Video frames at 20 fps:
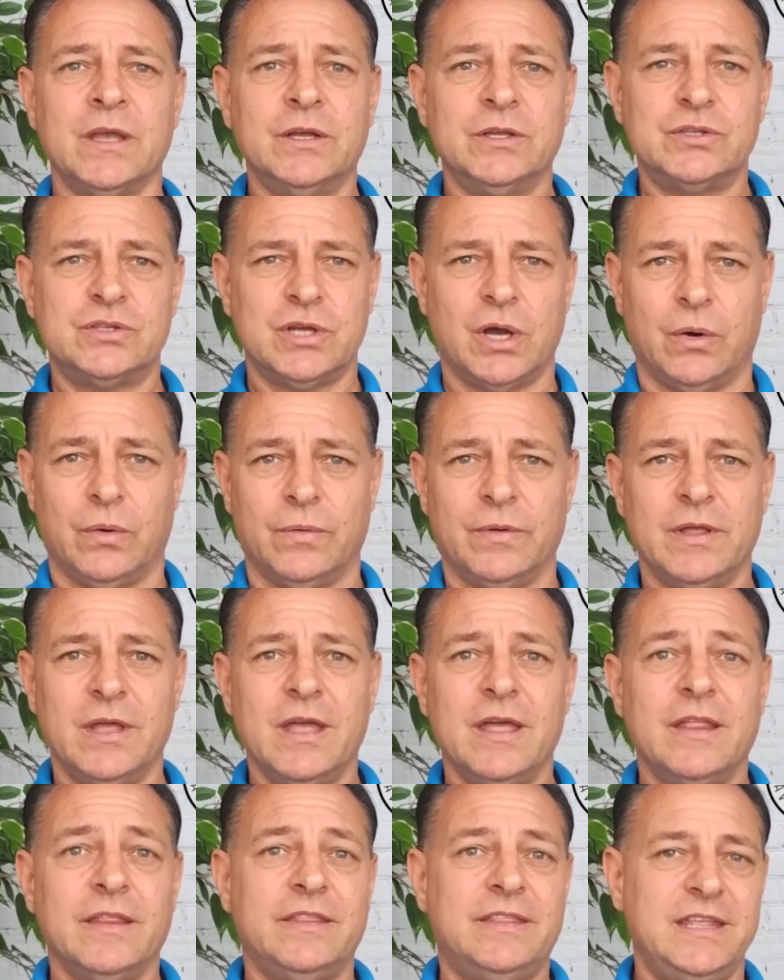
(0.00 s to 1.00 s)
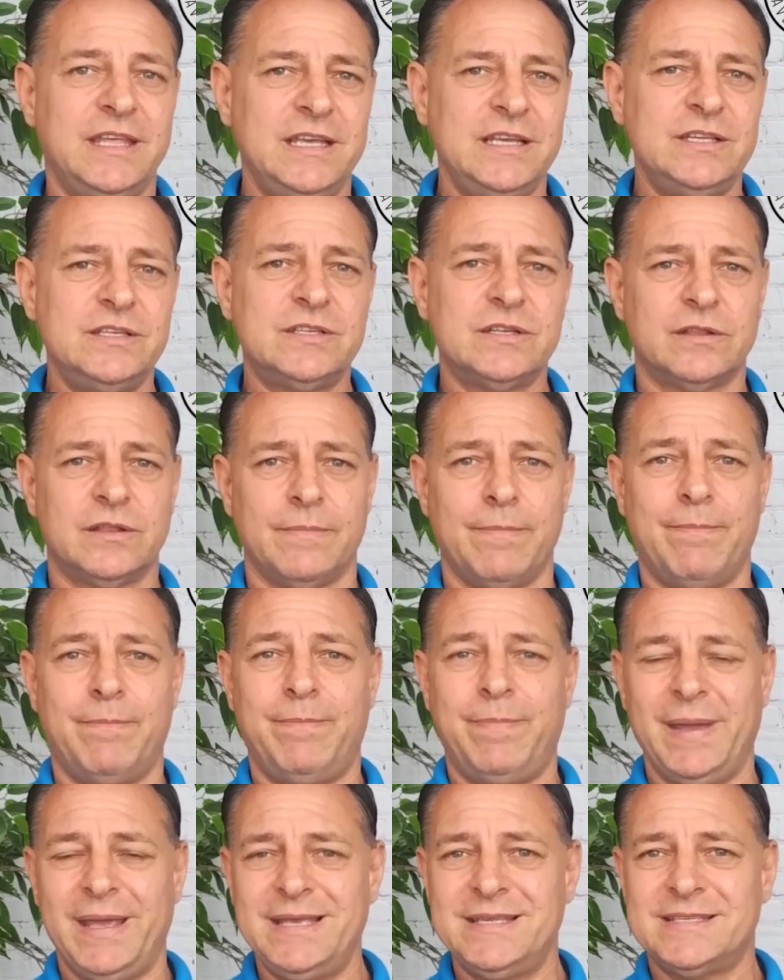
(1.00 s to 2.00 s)
So these are the
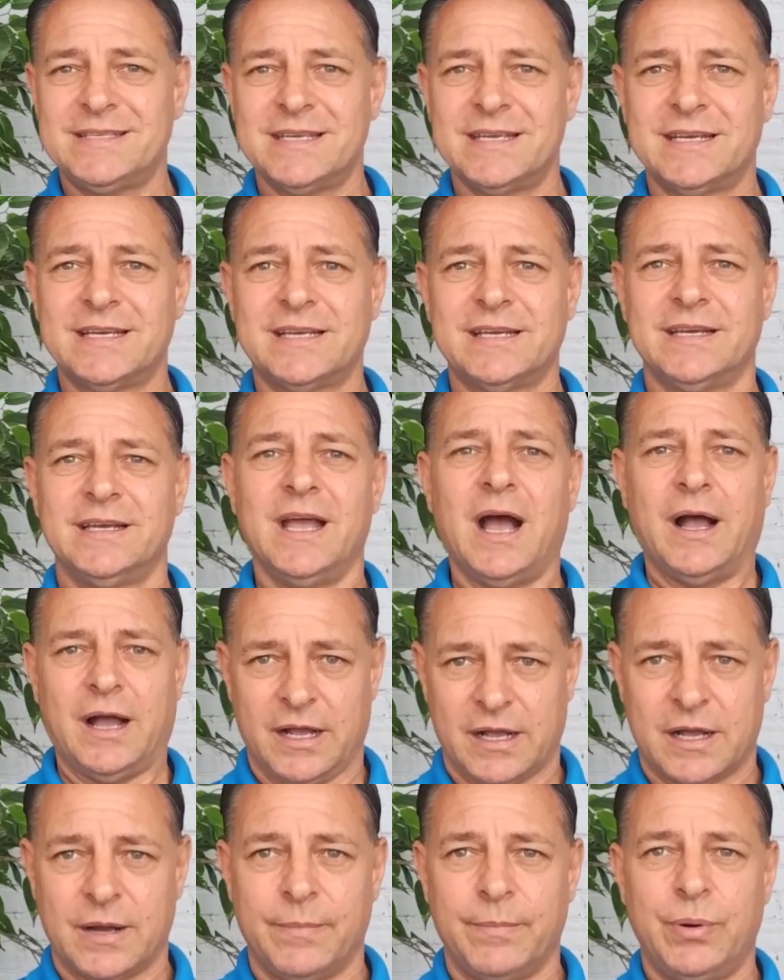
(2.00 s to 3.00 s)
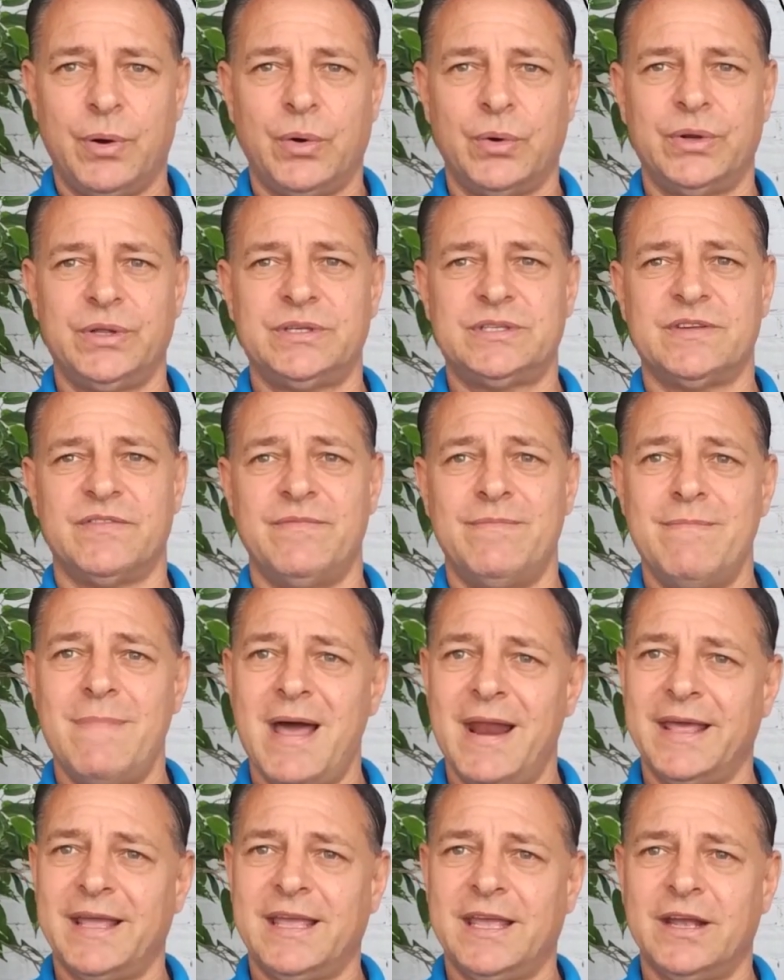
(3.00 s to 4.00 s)
basic components of
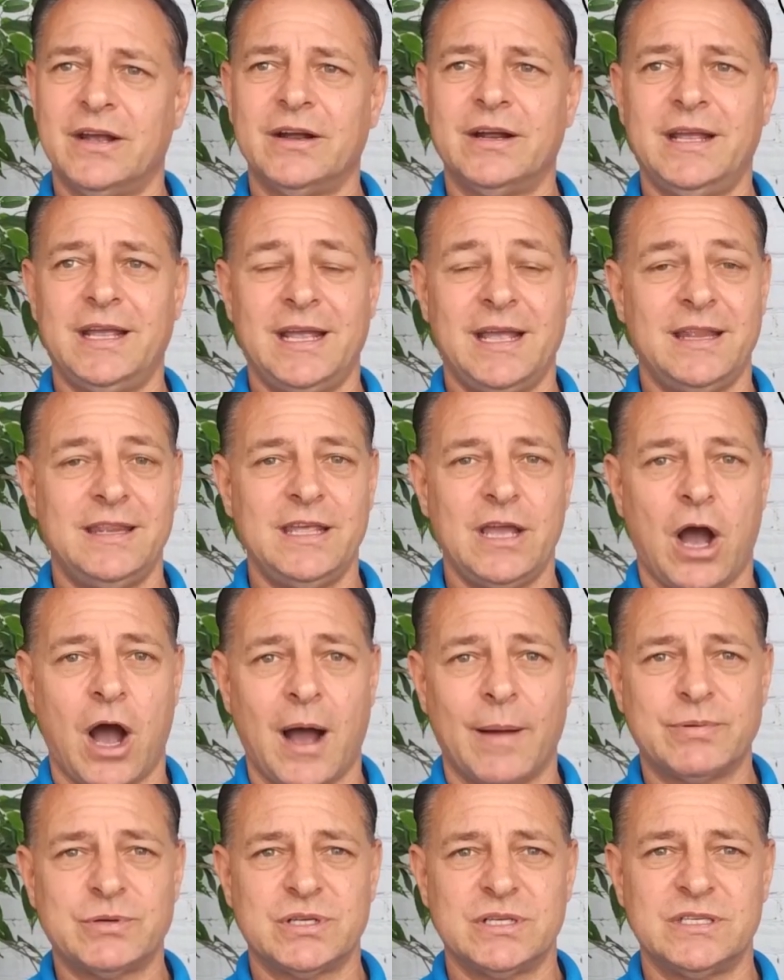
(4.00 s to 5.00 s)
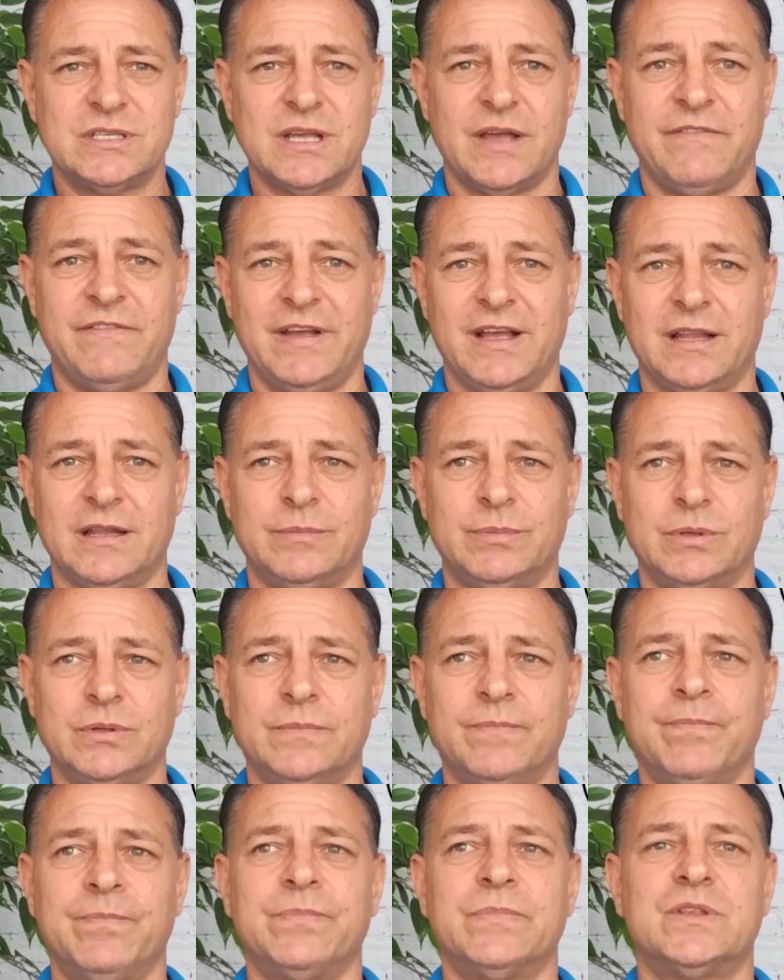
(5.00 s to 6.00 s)
Medicare and the options
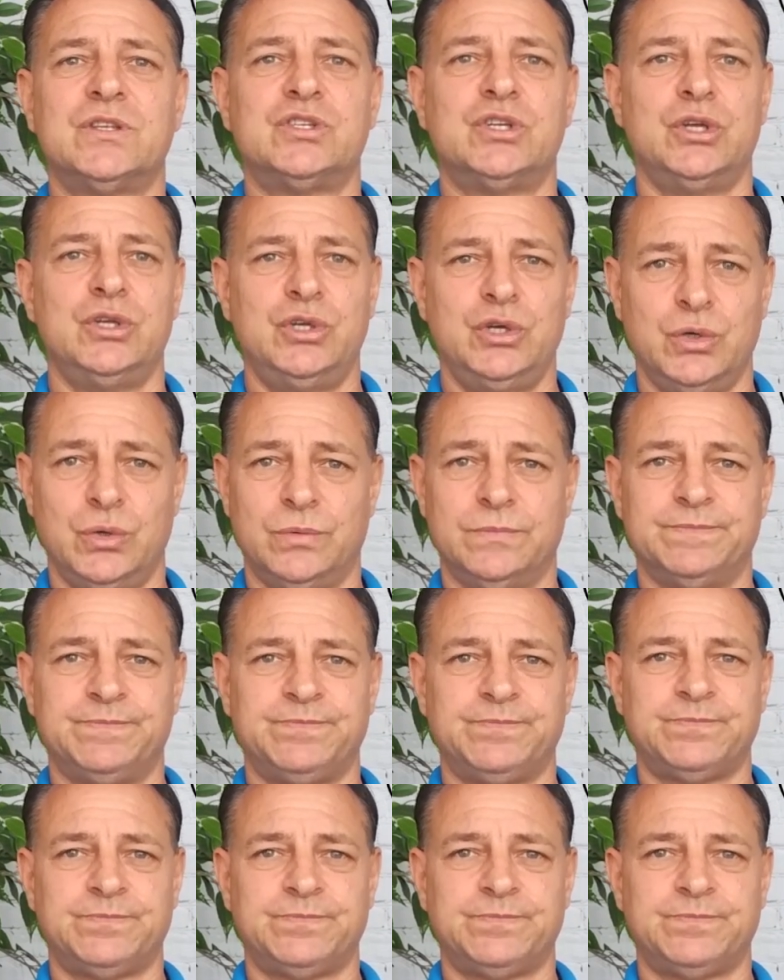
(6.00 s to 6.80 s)
available to you.